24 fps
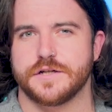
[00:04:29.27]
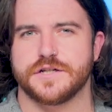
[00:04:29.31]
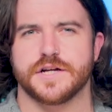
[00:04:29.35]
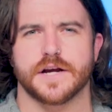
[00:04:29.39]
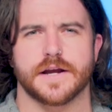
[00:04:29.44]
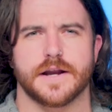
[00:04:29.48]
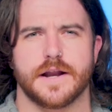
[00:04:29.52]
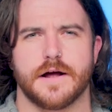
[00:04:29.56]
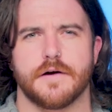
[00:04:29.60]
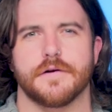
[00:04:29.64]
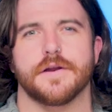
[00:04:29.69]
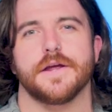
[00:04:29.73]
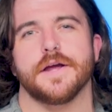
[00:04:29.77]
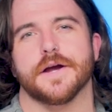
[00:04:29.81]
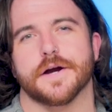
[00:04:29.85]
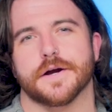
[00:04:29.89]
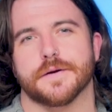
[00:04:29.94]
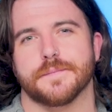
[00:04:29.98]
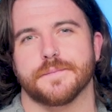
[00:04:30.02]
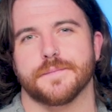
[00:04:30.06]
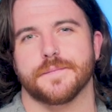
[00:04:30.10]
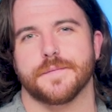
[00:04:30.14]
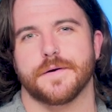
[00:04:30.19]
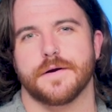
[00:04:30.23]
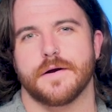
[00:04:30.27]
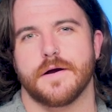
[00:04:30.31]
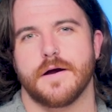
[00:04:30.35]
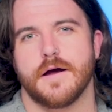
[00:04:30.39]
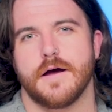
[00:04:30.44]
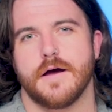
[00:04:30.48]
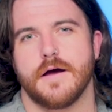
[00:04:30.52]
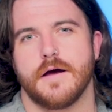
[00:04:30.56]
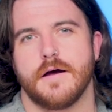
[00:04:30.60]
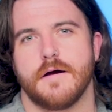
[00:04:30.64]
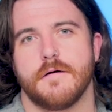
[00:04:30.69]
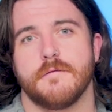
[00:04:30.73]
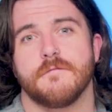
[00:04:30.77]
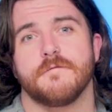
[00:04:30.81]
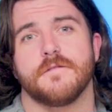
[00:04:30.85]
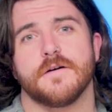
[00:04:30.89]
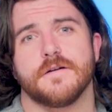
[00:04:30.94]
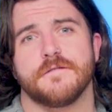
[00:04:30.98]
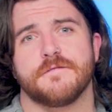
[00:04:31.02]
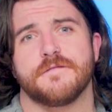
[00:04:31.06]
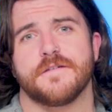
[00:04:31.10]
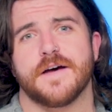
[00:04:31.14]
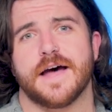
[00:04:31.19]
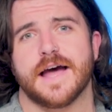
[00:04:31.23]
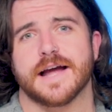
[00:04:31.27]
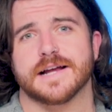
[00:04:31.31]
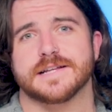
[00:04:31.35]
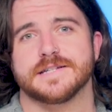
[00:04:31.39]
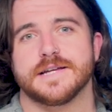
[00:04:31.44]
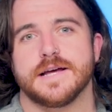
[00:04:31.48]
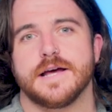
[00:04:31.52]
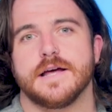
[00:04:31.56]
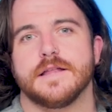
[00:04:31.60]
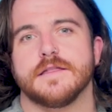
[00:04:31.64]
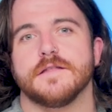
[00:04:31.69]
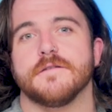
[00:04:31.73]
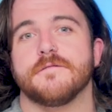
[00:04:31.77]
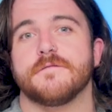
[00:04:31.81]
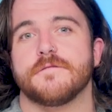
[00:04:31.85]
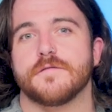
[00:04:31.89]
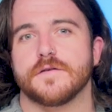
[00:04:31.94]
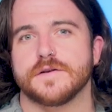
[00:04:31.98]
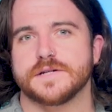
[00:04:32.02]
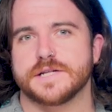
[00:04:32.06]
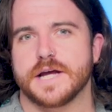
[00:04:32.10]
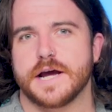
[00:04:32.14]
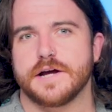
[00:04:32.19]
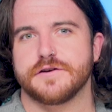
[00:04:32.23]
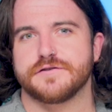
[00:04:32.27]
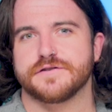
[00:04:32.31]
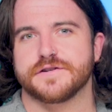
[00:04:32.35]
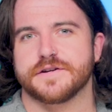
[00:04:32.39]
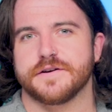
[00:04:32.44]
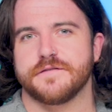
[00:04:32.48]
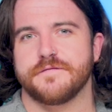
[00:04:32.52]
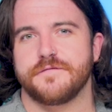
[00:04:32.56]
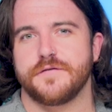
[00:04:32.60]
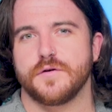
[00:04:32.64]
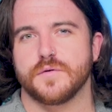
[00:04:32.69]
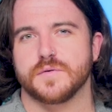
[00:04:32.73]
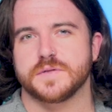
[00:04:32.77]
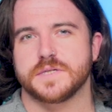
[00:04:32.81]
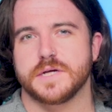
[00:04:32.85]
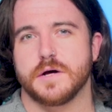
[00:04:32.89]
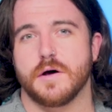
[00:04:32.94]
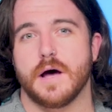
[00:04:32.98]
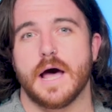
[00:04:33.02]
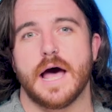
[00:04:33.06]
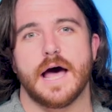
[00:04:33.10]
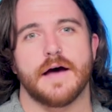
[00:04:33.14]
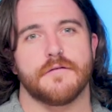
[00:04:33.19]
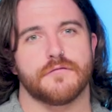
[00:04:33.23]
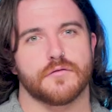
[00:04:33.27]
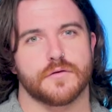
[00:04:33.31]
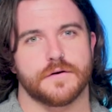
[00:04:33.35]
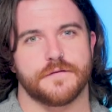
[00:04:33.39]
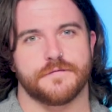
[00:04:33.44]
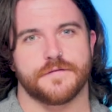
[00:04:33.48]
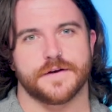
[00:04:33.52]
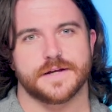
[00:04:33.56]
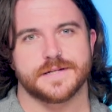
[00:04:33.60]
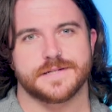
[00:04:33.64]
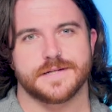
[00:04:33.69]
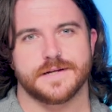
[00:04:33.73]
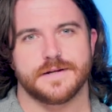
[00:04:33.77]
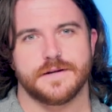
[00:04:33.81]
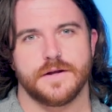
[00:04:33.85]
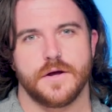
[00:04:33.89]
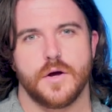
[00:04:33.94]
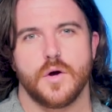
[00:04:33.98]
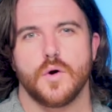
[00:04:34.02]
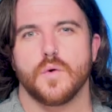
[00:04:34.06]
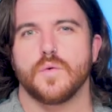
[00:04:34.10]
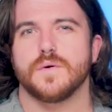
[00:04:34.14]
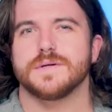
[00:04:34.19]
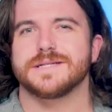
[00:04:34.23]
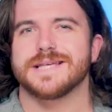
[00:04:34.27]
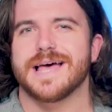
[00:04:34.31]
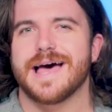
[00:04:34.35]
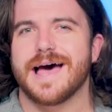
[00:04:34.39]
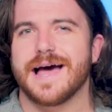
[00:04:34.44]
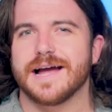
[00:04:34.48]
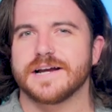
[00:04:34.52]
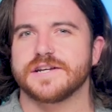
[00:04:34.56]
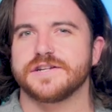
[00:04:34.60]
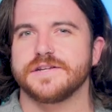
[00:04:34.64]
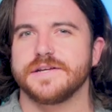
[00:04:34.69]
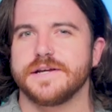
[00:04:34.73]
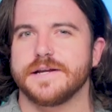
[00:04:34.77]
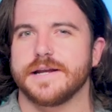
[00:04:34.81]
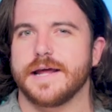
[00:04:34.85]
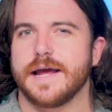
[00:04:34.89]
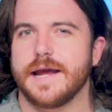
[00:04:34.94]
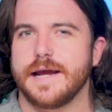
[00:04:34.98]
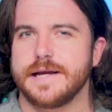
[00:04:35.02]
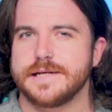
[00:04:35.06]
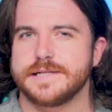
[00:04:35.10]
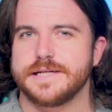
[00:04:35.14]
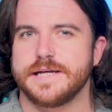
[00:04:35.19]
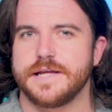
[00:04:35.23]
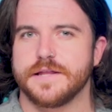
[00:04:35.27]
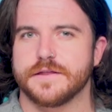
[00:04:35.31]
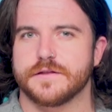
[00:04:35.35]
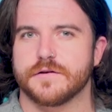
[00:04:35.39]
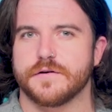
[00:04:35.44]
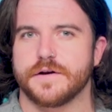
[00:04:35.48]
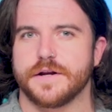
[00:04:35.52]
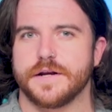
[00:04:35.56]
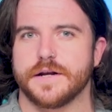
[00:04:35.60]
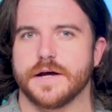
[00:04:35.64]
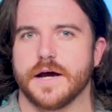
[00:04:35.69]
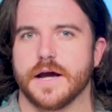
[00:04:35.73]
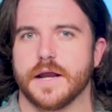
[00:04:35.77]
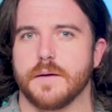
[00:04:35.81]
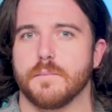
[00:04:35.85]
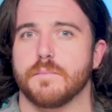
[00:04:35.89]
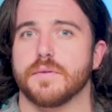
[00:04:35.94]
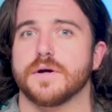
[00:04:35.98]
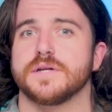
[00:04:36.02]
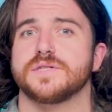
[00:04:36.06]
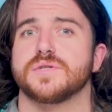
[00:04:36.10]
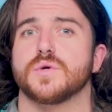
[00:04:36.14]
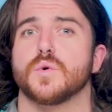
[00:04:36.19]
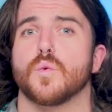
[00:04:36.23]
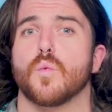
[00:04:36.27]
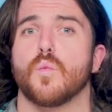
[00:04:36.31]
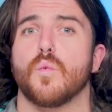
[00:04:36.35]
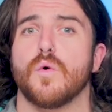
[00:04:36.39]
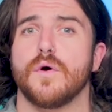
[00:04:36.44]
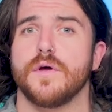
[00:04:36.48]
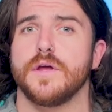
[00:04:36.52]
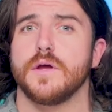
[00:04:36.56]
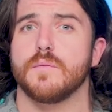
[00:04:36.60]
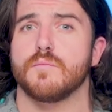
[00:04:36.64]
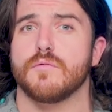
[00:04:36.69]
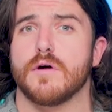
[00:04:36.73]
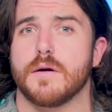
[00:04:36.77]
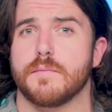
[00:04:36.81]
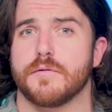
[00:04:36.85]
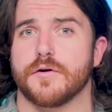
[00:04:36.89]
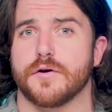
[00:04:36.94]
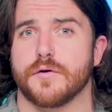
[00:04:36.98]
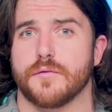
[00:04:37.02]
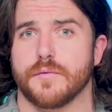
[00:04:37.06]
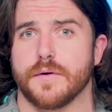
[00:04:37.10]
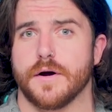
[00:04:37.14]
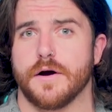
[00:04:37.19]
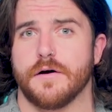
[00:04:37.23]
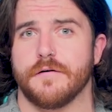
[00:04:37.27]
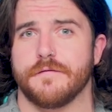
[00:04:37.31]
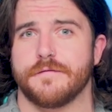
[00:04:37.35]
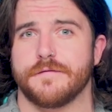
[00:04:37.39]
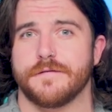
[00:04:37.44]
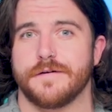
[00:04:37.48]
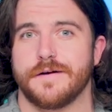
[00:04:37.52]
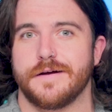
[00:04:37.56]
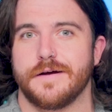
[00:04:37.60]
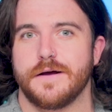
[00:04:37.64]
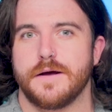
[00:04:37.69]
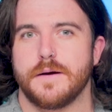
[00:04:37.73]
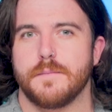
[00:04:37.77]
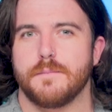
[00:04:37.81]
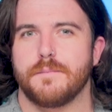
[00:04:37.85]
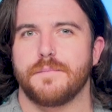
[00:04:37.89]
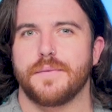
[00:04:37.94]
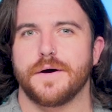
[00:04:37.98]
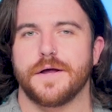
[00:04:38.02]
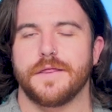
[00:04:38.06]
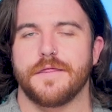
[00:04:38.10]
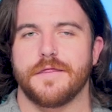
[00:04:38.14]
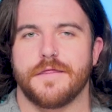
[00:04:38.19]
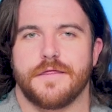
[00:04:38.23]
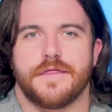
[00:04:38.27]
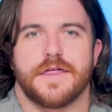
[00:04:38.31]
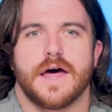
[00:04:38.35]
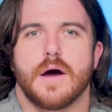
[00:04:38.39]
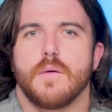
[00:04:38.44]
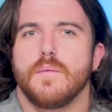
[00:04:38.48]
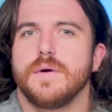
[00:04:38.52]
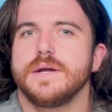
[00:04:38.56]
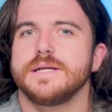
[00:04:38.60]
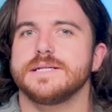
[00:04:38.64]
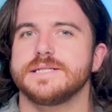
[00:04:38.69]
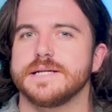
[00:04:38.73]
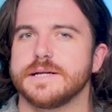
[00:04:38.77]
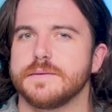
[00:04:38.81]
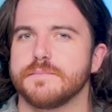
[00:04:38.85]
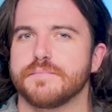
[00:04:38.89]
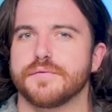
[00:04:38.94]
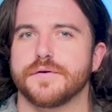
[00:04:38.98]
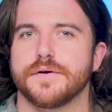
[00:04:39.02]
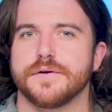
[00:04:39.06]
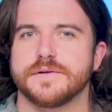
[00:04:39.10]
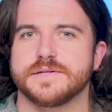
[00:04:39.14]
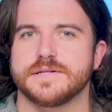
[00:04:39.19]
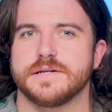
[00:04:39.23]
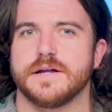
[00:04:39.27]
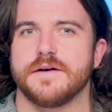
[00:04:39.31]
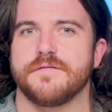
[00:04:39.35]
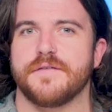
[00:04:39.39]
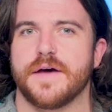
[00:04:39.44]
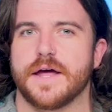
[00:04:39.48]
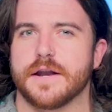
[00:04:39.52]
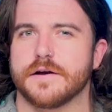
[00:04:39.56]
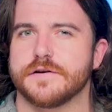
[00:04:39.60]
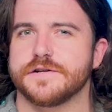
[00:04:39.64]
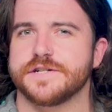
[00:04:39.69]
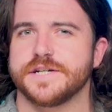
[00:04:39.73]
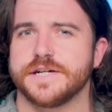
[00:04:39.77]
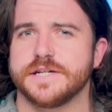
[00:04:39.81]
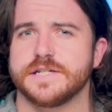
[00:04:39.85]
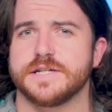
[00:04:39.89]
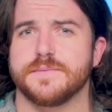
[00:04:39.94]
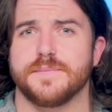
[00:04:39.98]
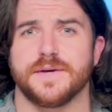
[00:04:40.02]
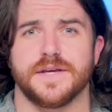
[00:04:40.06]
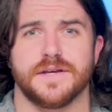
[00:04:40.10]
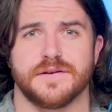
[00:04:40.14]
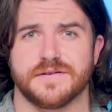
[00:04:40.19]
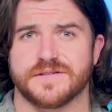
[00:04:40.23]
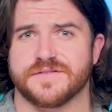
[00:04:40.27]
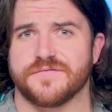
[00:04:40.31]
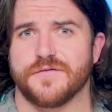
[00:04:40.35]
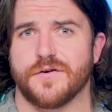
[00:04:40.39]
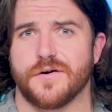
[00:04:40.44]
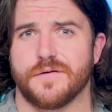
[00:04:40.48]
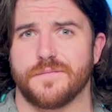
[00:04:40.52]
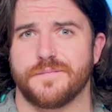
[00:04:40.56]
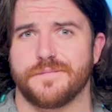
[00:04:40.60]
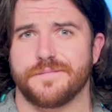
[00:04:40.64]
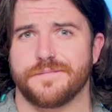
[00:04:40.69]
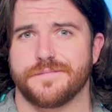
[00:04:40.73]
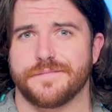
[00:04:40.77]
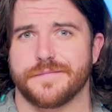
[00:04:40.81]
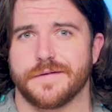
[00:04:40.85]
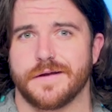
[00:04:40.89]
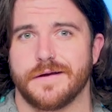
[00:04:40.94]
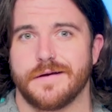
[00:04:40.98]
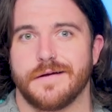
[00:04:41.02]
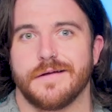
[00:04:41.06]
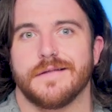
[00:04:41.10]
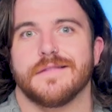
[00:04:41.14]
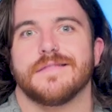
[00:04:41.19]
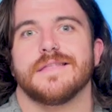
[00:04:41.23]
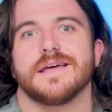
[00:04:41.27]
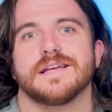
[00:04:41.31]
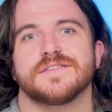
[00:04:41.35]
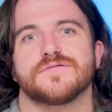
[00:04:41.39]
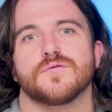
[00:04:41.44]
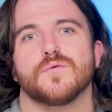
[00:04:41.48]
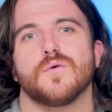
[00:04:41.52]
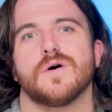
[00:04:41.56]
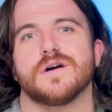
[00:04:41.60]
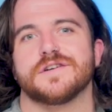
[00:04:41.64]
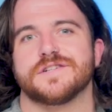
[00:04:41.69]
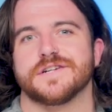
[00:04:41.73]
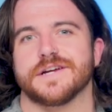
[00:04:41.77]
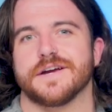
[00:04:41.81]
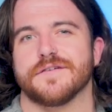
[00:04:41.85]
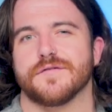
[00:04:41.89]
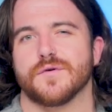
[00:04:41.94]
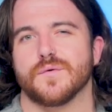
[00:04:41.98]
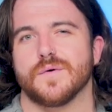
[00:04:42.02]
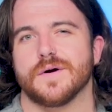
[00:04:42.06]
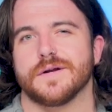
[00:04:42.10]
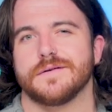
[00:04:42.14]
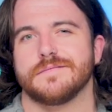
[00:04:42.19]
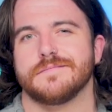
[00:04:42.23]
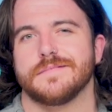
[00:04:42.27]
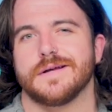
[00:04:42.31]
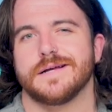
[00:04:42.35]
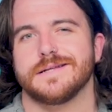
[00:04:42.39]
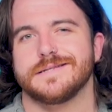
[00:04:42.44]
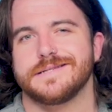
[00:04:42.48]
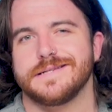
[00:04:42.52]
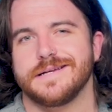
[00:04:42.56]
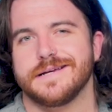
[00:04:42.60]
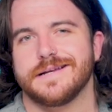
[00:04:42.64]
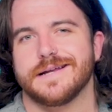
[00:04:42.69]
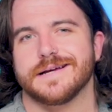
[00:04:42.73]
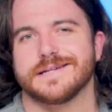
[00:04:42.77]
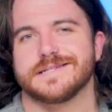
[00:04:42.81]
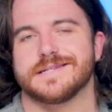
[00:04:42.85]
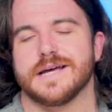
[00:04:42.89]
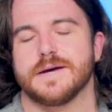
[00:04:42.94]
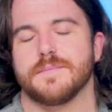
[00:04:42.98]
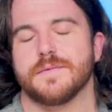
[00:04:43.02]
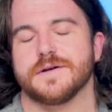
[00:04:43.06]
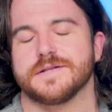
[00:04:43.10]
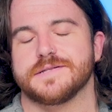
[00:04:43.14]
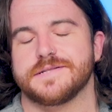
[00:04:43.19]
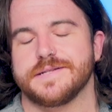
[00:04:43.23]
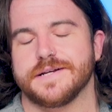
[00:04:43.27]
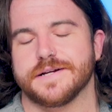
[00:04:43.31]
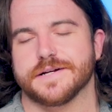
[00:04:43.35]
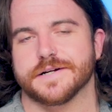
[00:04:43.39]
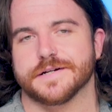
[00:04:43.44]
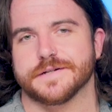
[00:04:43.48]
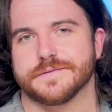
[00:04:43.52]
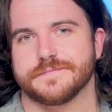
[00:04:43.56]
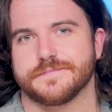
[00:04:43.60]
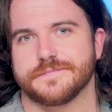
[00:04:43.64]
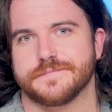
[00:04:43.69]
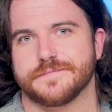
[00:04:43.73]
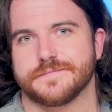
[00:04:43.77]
Check it out here. Fun fact, the first hydrogen fuel cell ever invented was actually in 1839 by Sir William Robert Grove, but that one didn't produce enough energy to be useful. Thanks for watching everyone, and see you next time on Seeker.